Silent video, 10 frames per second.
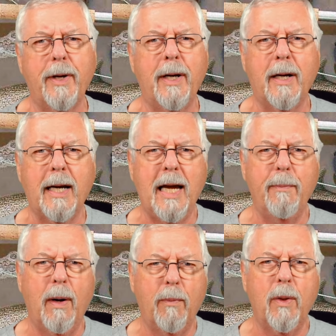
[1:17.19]
and I
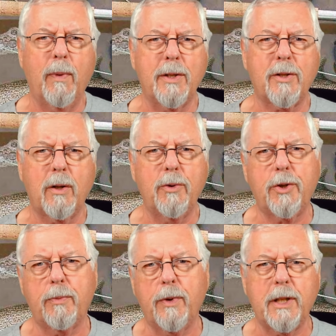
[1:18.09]
came up with one
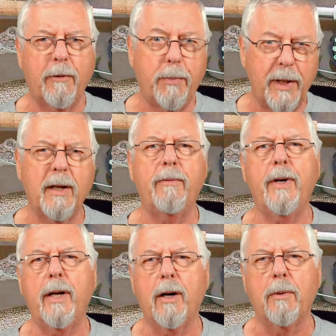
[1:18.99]
solution, which I've put in a
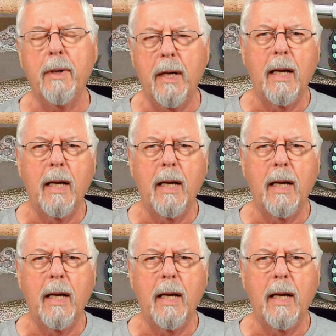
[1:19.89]
video,